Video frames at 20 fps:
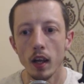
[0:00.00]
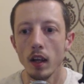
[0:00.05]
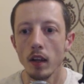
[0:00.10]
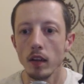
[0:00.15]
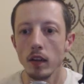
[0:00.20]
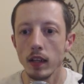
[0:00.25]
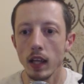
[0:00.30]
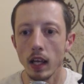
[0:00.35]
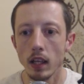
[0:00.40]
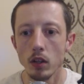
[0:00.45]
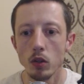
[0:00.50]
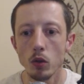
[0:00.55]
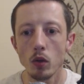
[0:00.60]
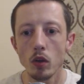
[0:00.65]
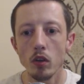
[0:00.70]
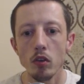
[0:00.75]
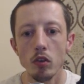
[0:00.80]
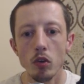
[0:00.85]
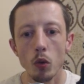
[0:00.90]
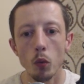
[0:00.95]
that you
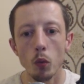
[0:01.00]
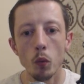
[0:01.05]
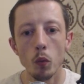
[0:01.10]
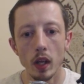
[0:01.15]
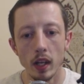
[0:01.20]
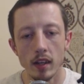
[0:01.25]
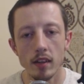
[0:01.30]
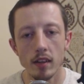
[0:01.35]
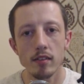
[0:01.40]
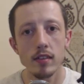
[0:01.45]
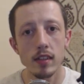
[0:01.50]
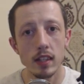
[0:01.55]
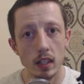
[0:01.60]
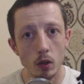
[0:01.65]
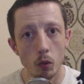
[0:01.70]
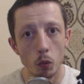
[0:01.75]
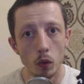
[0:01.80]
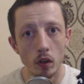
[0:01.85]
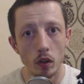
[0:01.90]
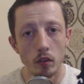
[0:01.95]
can do in a
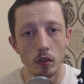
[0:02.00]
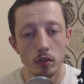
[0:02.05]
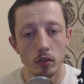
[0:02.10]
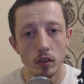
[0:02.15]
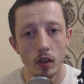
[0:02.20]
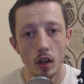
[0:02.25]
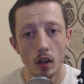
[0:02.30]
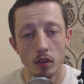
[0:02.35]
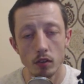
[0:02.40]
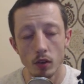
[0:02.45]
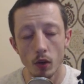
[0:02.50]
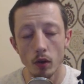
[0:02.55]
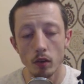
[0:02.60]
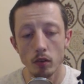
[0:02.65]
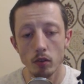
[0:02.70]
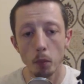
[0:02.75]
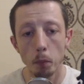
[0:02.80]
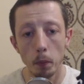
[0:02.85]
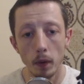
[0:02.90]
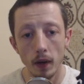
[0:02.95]
sequence. So it's
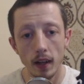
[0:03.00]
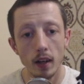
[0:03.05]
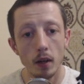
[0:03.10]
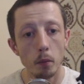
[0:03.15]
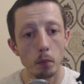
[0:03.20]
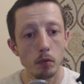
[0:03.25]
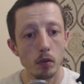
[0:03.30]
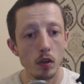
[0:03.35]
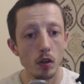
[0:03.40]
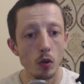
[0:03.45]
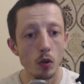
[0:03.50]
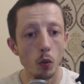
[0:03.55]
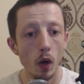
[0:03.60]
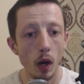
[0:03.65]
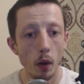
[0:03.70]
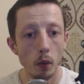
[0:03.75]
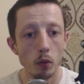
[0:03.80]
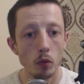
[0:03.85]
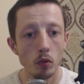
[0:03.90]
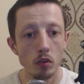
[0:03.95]
completely up to you how
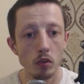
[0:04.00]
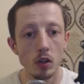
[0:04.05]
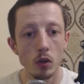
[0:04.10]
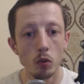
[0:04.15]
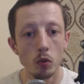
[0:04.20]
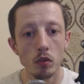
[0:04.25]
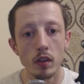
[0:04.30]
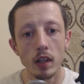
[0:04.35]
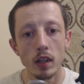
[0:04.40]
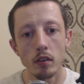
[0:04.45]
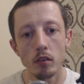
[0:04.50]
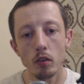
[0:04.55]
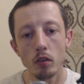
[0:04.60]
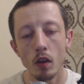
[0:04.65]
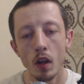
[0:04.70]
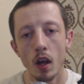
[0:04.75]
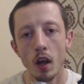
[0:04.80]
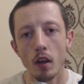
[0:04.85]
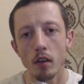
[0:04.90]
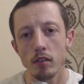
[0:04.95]
you want to use it.
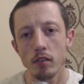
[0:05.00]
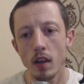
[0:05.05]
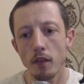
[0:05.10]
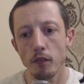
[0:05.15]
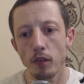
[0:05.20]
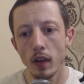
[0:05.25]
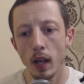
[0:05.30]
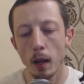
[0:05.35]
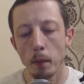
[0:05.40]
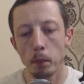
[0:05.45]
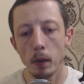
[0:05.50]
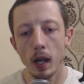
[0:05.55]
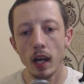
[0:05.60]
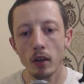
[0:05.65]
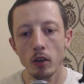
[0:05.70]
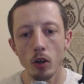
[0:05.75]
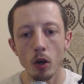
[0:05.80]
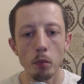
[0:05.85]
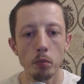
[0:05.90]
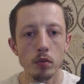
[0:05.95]
Say for like Black
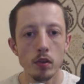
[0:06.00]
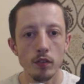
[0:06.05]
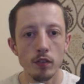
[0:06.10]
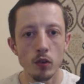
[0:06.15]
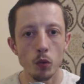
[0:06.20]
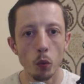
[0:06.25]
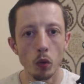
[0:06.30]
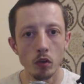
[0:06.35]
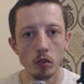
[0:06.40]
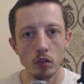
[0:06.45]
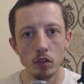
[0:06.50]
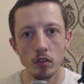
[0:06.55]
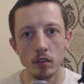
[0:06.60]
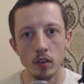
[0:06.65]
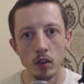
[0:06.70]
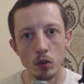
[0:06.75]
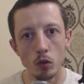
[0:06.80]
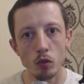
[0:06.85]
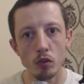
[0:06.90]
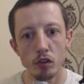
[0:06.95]
Ops, if you wanted to
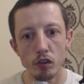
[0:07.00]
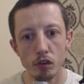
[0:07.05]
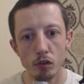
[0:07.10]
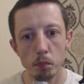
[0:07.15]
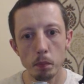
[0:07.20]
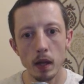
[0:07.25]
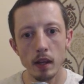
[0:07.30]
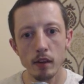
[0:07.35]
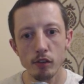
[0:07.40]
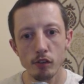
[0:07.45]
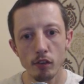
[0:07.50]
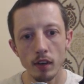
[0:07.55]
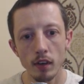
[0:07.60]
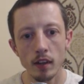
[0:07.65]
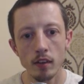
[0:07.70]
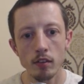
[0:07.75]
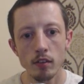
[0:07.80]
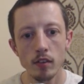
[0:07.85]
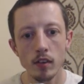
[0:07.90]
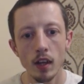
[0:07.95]
use your
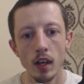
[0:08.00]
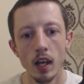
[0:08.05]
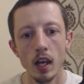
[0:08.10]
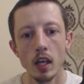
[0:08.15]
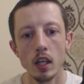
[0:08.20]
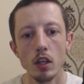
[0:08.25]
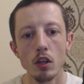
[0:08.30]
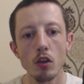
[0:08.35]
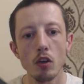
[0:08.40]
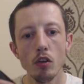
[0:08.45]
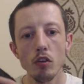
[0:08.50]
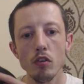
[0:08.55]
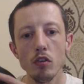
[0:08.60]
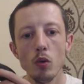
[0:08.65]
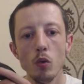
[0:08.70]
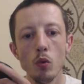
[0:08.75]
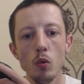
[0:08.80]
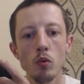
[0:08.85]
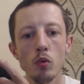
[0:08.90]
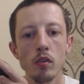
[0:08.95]
specialist, you could
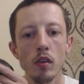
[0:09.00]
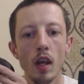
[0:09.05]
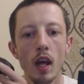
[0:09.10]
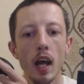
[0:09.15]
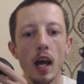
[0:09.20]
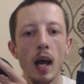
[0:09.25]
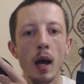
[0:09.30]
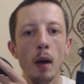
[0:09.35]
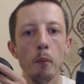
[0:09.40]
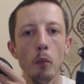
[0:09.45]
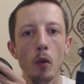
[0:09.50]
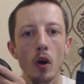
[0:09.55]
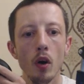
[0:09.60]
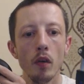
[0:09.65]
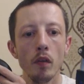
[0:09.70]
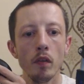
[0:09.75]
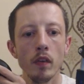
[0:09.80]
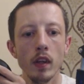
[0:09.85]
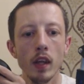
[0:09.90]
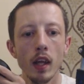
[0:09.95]
use
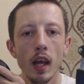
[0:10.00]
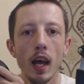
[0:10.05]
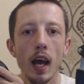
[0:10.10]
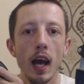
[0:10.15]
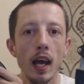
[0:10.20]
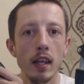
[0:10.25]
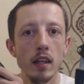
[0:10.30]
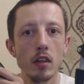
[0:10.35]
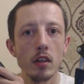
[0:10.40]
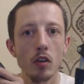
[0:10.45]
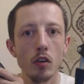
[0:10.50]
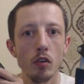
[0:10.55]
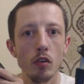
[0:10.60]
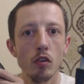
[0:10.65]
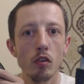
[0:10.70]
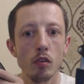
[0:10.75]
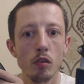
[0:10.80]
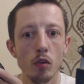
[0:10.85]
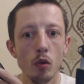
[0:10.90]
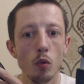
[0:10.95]
M1 and you could
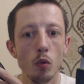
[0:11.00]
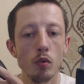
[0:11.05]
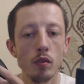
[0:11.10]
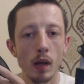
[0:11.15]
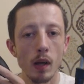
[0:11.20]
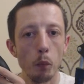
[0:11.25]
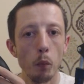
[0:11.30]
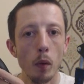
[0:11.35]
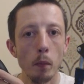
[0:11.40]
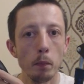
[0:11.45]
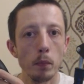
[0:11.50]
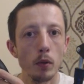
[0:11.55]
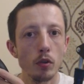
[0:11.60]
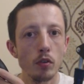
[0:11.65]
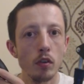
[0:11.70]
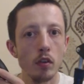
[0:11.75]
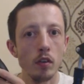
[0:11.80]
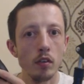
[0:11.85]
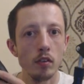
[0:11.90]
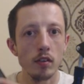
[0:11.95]
just use that one
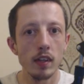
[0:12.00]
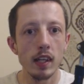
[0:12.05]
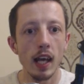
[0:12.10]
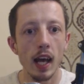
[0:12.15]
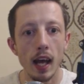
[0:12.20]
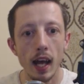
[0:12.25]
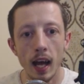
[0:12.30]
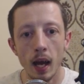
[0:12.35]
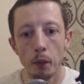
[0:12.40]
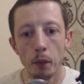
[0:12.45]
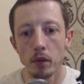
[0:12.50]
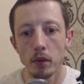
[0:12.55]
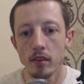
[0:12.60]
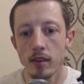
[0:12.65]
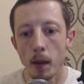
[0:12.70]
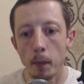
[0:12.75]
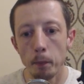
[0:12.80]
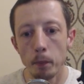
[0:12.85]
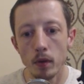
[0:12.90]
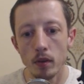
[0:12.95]
button to get out the
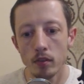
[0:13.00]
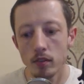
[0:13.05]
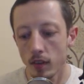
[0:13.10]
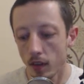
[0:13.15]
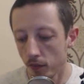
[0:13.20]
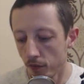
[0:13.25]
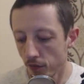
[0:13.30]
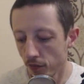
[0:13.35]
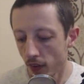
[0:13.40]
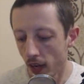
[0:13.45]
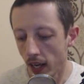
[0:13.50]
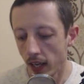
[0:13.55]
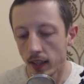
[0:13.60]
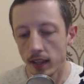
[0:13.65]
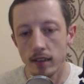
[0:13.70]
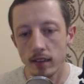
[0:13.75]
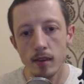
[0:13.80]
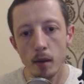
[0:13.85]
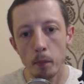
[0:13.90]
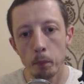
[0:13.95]
Tempest and fire the
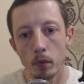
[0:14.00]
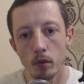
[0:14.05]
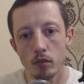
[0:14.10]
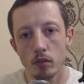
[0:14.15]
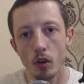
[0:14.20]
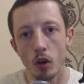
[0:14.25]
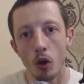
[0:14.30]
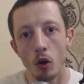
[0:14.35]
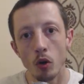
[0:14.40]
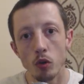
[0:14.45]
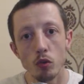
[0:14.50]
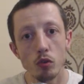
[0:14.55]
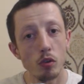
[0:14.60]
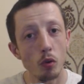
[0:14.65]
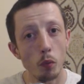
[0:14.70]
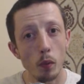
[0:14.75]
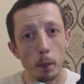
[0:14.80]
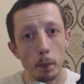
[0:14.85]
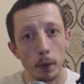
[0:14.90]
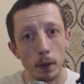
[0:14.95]
Tempest, or use the
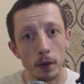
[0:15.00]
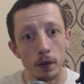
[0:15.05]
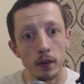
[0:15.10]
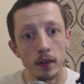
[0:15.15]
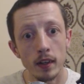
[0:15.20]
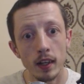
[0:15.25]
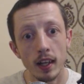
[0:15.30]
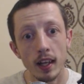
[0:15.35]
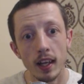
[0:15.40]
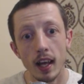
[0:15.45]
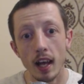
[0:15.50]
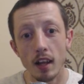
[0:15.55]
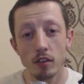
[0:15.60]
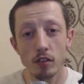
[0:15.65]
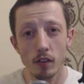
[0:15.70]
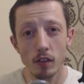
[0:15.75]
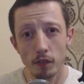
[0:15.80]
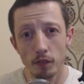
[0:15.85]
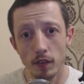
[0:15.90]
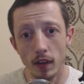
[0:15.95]
Ripper and
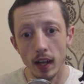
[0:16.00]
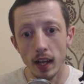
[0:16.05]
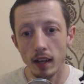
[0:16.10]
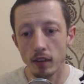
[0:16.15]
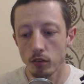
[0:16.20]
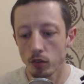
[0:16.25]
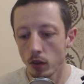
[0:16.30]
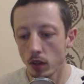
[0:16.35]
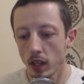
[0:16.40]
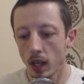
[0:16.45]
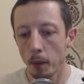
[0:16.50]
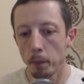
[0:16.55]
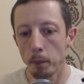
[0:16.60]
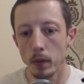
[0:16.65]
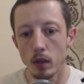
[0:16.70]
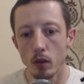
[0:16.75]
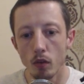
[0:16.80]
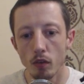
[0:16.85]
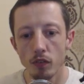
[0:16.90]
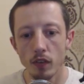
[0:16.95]
stuff like that. So it can be
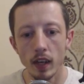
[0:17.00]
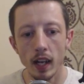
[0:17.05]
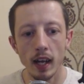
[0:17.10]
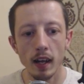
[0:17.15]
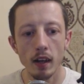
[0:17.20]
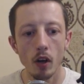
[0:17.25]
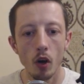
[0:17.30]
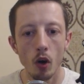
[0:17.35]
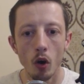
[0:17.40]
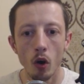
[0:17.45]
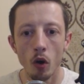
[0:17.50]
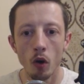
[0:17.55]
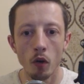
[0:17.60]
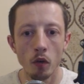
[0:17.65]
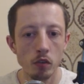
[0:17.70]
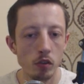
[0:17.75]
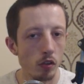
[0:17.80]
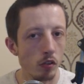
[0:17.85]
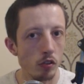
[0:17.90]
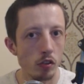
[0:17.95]
used for that, or
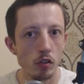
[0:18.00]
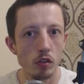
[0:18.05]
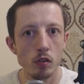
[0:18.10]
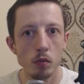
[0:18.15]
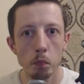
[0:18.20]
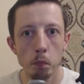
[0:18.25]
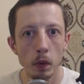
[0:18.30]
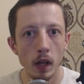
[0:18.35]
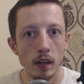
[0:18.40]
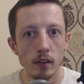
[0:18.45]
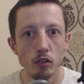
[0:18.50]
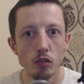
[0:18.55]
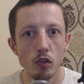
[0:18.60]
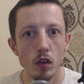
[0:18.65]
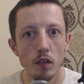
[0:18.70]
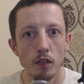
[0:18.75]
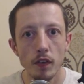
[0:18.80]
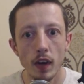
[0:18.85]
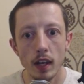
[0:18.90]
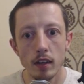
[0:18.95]
such as playing Street
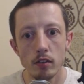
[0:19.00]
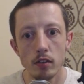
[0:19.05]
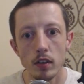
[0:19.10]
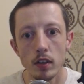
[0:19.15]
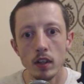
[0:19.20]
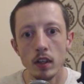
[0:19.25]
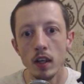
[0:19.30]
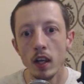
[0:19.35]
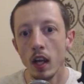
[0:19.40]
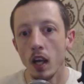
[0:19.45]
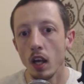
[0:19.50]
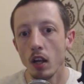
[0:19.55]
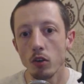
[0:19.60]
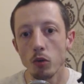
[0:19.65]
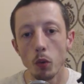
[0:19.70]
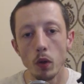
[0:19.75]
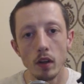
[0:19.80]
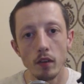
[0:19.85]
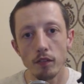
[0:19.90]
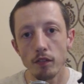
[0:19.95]
Fighter,
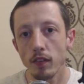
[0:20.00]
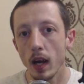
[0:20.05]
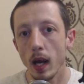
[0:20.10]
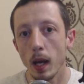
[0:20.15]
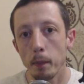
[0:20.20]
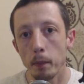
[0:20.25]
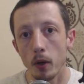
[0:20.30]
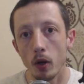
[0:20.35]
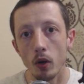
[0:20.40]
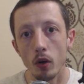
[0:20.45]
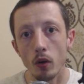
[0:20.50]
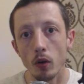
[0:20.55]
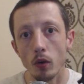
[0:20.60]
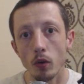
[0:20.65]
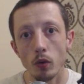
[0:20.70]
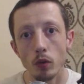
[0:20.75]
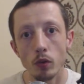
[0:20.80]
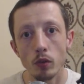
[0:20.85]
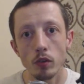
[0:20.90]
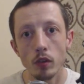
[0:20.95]
doing
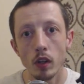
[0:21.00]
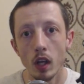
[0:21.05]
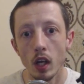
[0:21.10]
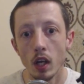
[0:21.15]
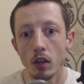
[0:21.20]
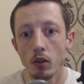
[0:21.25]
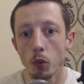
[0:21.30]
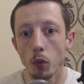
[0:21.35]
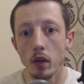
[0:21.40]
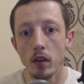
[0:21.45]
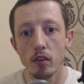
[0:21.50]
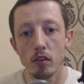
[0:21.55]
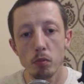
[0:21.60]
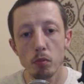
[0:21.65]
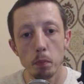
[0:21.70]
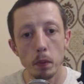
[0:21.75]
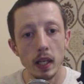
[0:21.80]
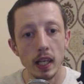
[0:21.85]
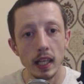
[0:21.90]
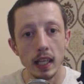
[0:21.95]
fireballs, doing the
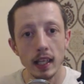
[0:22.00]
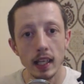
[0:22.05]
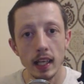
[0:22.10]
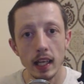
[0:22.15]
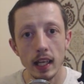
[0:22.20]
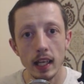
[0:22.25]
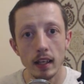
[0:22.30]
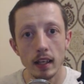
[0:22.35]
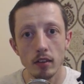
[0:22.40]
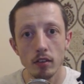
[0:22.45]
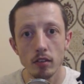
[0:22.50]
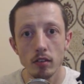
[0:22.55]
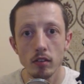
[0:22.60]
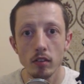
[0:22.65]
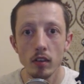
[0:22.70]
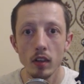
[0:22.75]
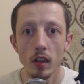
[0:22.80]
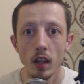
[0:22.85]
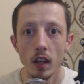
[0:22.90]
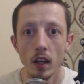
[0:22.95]
spinning kicks,
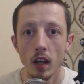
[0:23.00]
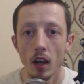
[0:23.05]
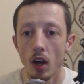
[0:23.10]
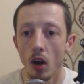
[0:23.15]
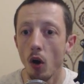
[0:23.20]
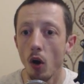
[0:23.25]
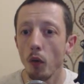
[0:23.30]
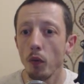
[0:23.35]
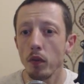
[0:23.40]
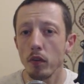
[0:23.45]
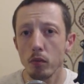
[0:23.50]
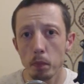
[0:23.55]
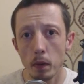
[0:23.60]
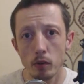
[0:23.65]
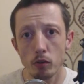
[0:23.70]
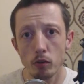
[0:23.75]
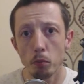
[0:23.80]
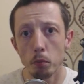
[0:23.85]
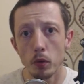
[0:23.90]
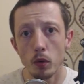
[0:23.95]
all the
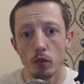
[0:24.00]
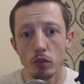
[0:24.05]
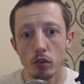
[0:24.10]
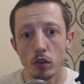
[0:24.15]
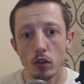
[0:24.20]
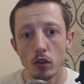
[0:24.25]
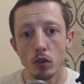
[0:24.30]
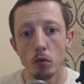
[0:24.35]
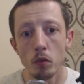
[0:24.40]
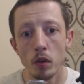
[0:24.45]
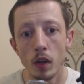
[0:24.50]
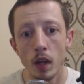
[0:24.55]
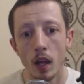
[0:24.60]
special moves you could